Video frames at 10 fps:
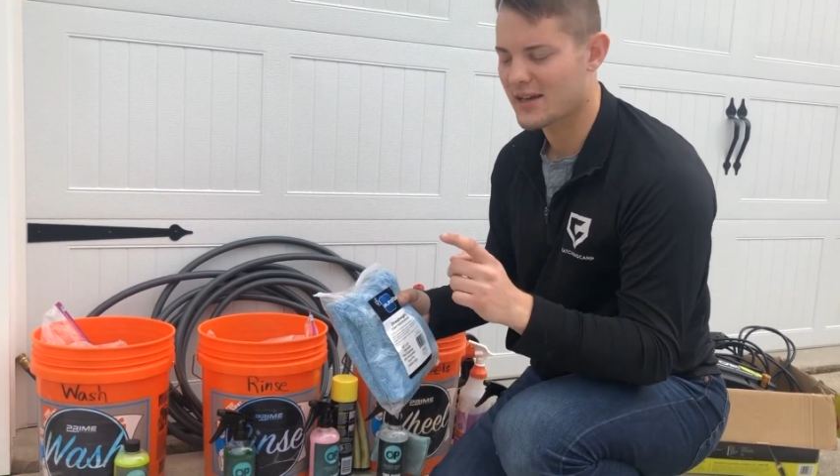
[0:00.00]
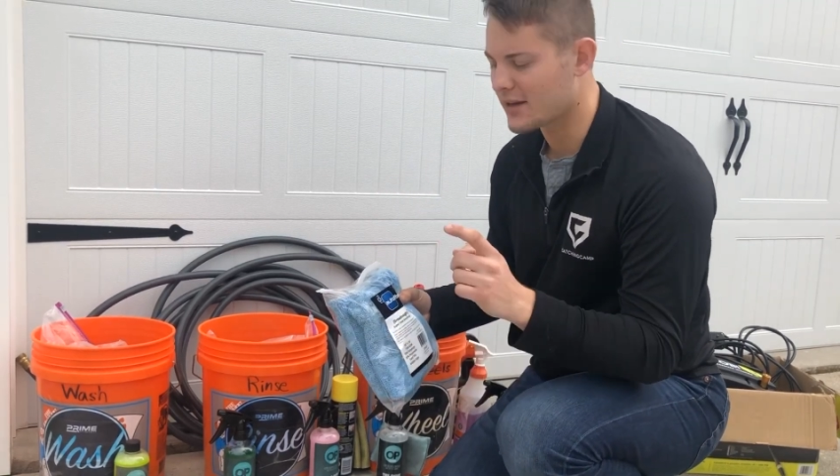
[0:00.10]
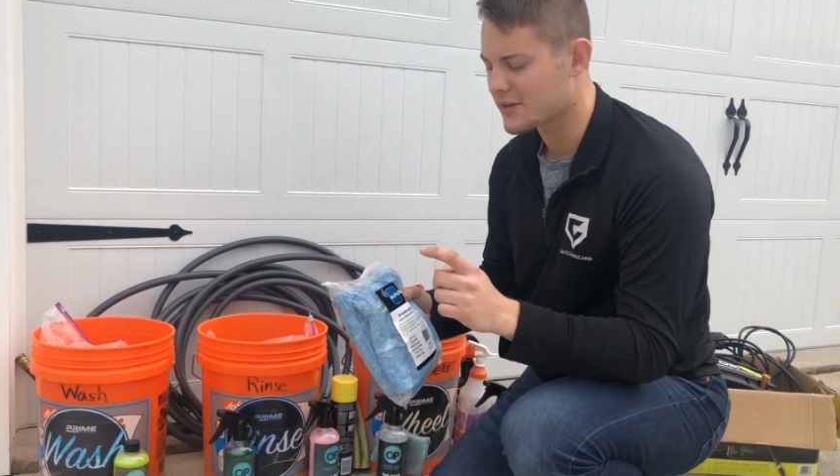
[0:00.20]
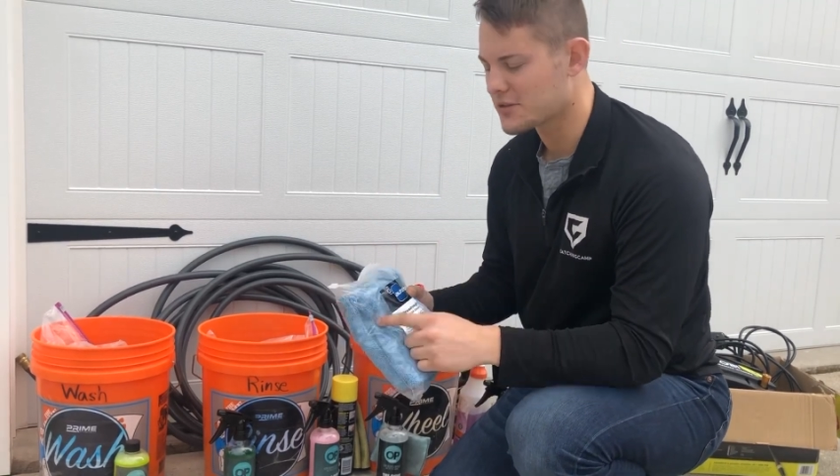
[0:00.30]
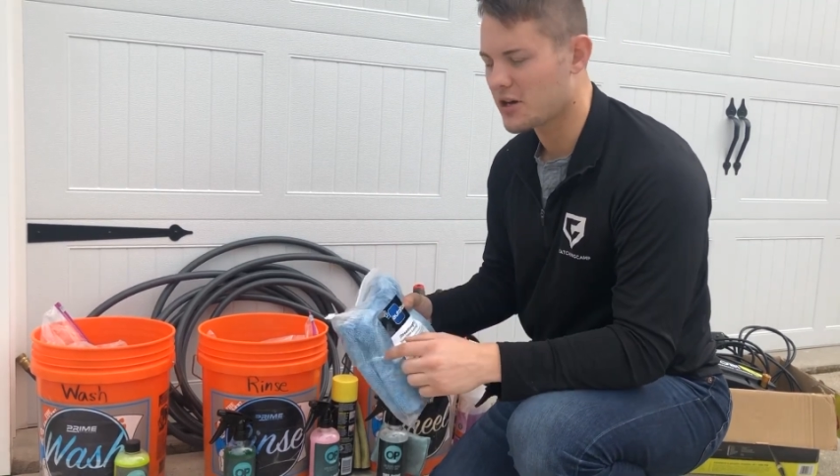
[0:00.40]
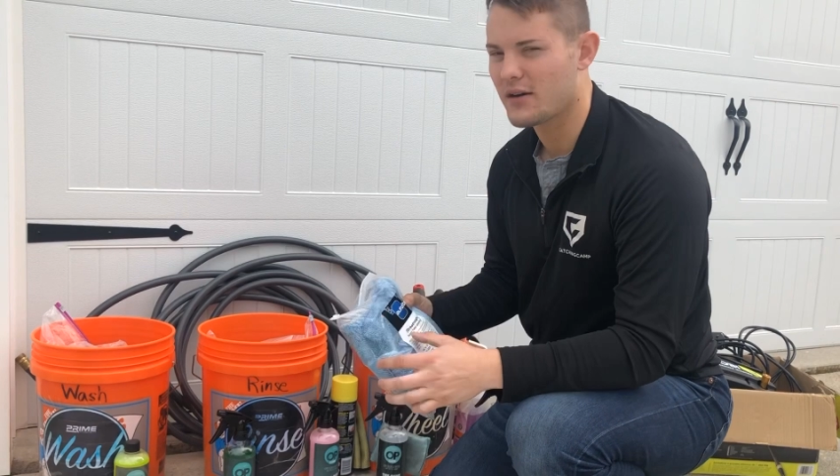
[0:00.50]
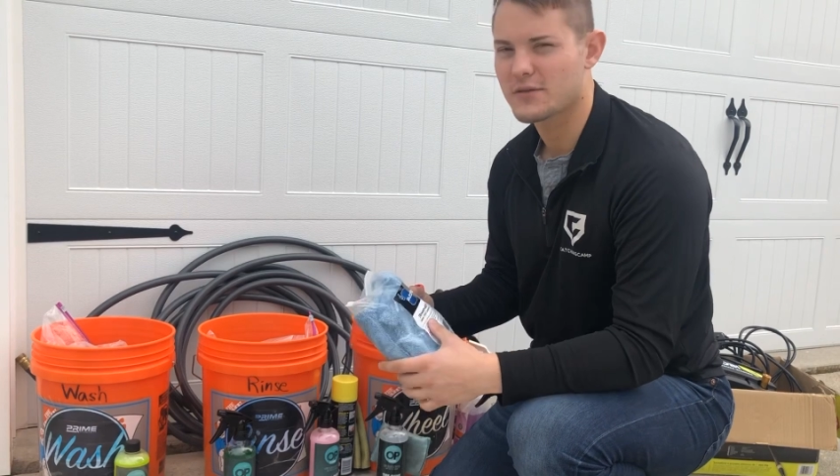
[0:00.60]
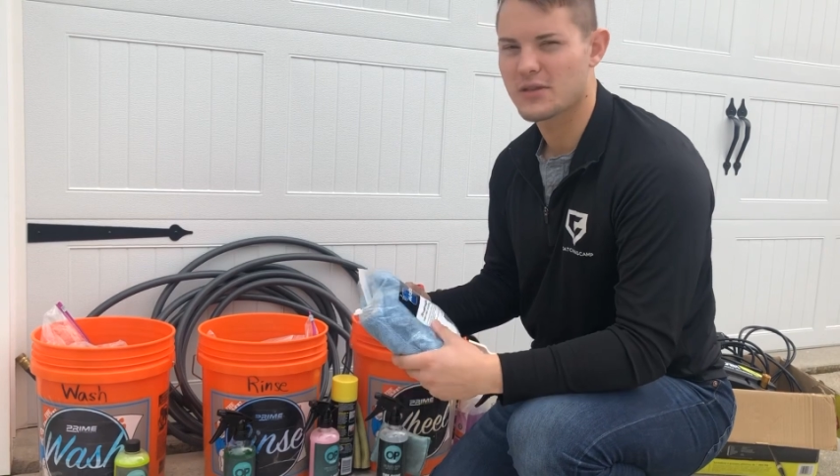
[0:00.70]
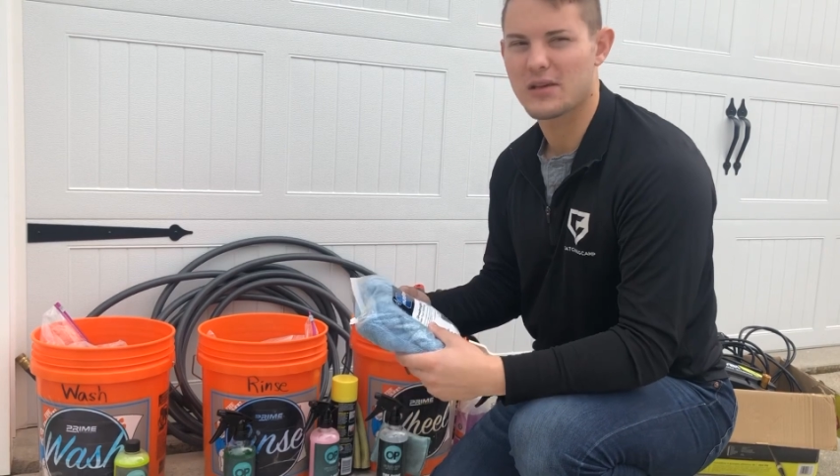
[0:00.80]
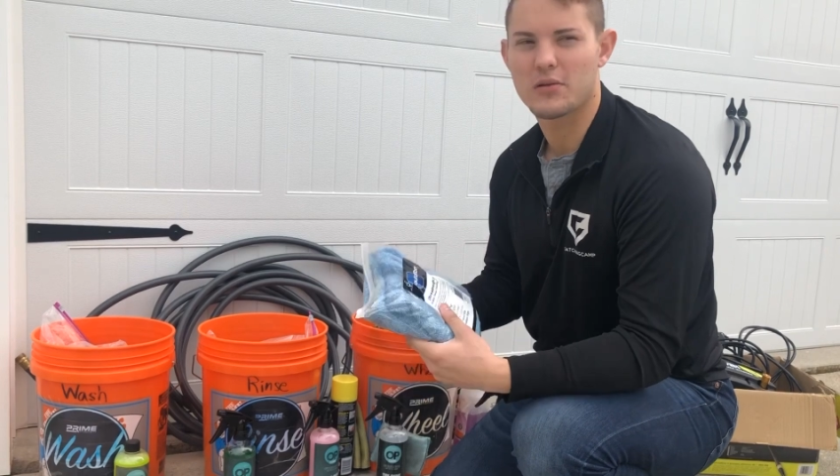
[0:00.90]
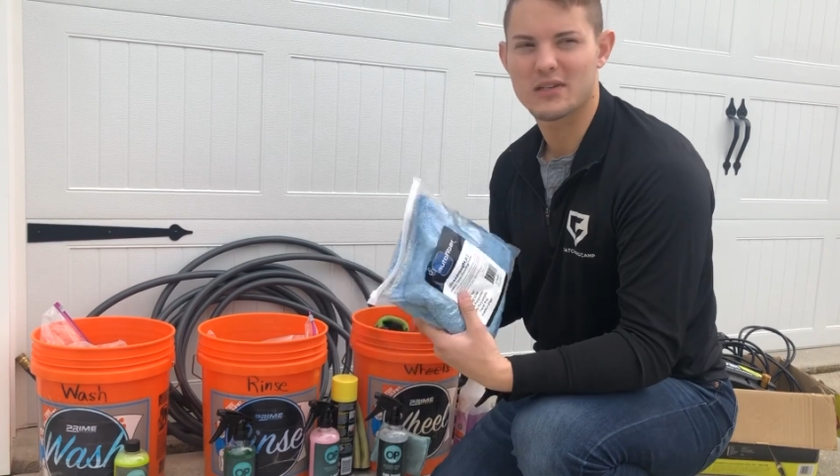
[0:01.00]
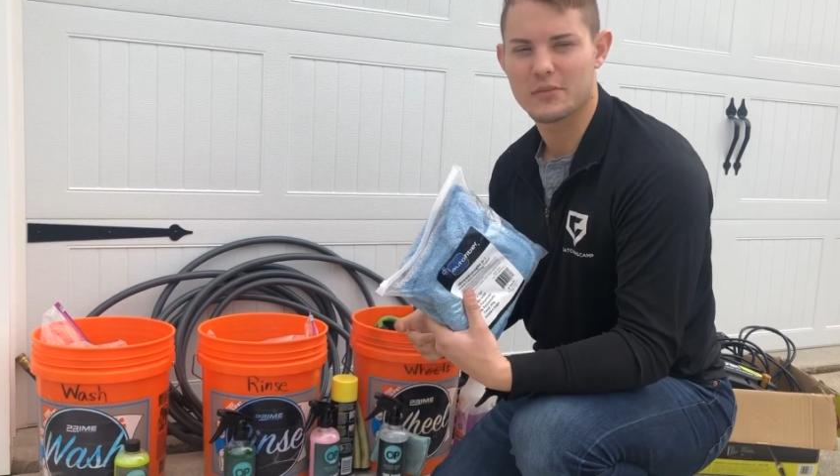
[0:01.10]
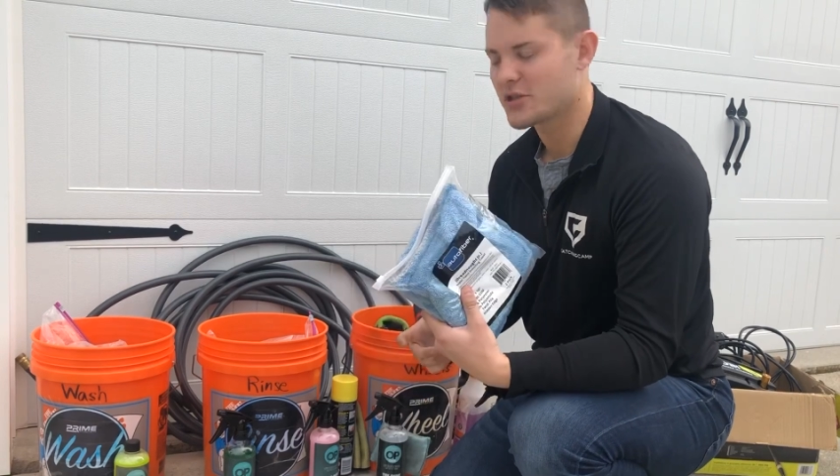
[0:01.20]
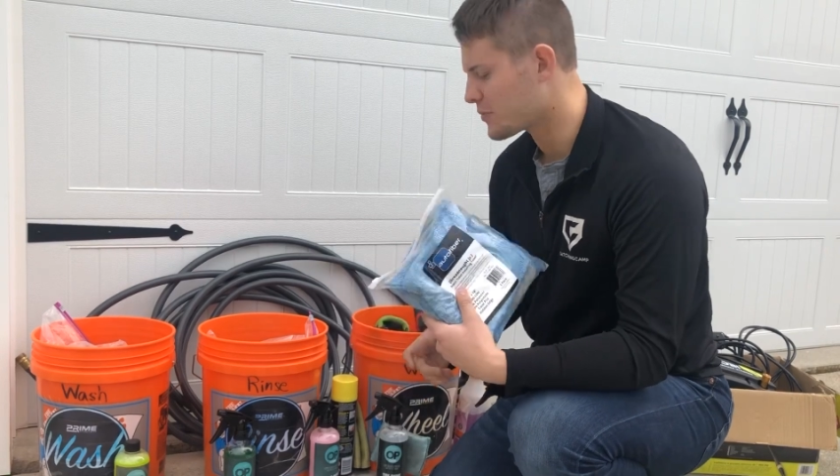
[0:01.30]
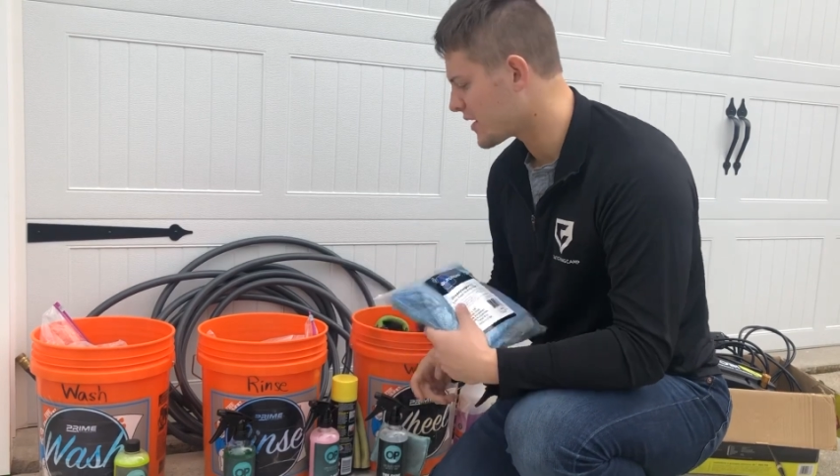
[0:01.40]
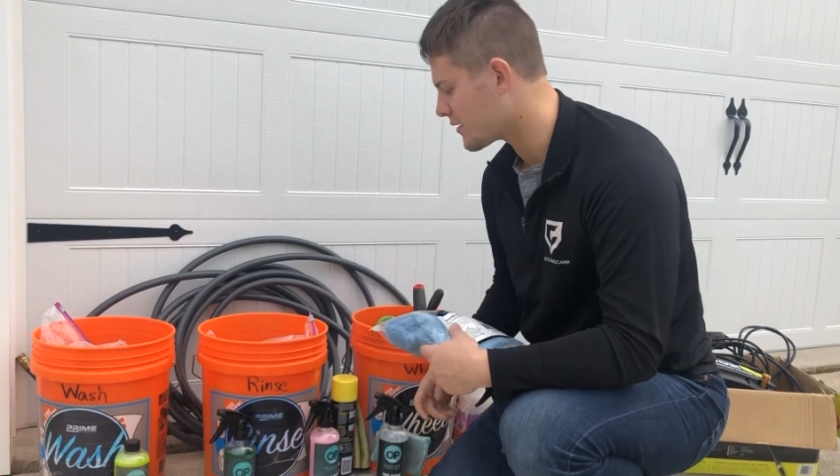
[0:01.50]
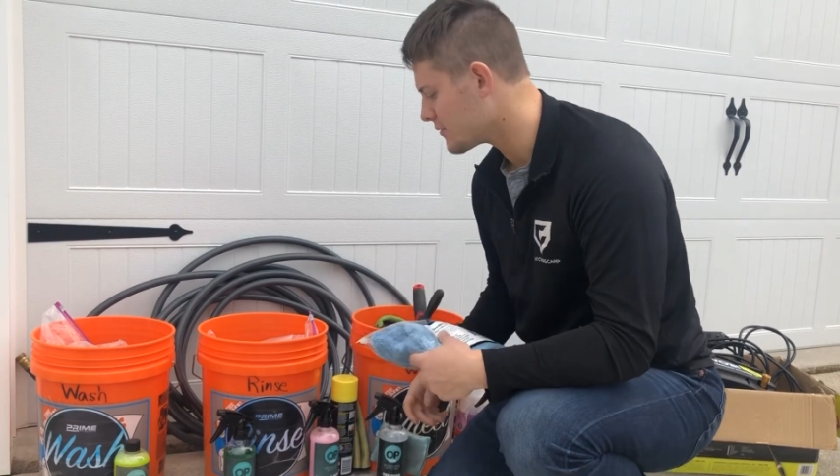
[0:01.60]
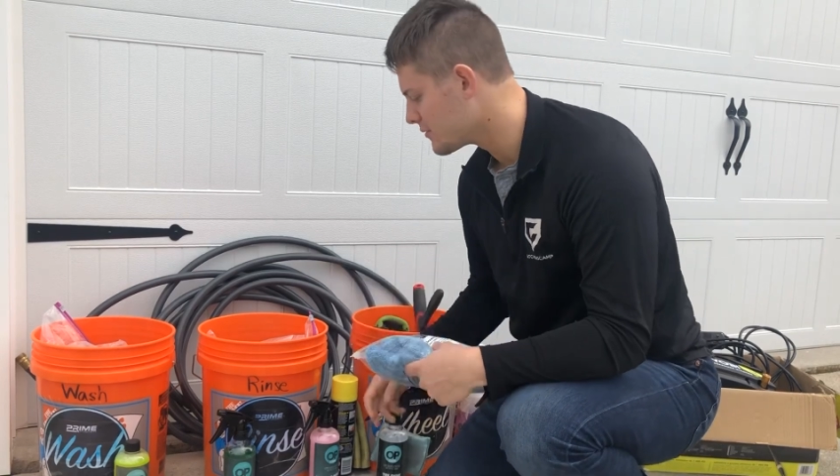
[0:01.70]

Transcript: and soft, so they won't damage your paint.